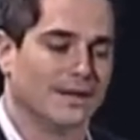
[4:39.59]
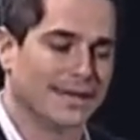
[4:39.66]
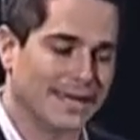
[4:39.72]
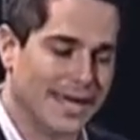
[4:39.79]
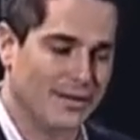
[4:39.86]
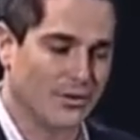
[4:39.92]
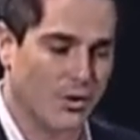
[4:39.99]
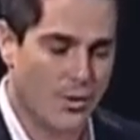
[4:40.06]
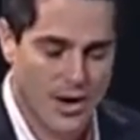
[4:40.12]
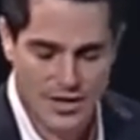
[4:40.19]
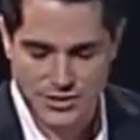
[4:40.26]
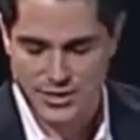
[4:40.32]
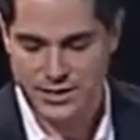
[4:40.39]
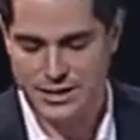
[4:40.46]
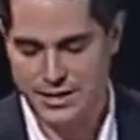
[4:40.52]
Again, the
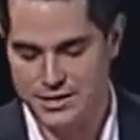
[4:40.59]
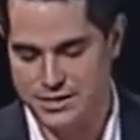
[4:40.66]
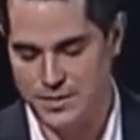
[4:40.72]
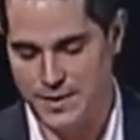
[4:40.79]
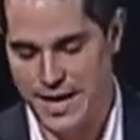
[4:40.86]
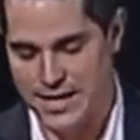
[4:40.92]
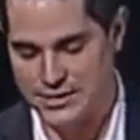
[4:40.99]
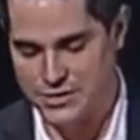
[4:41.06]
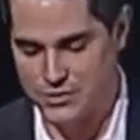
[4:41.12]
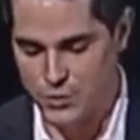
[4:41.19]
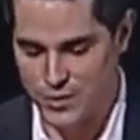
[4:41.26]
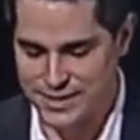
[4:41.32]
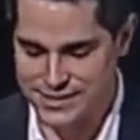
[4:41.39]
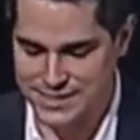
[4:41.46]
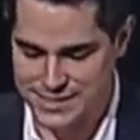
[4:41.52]
question needs to be asked is,
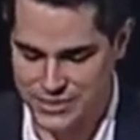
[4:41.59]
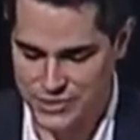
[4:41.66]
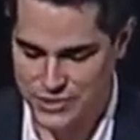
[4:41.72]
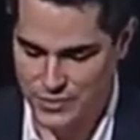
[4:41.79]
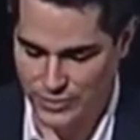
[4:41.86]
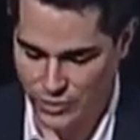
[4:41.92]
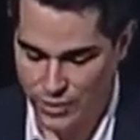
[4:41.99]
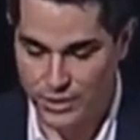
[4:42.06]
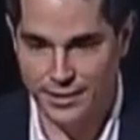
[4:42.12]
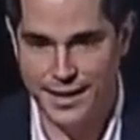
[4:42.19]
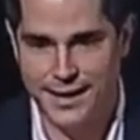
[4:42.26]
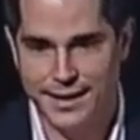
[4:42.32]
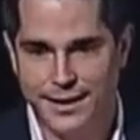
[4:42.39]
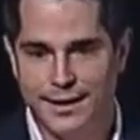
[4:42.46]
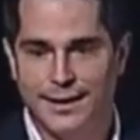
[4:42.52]
what does this industry look
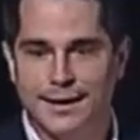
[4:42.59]
like,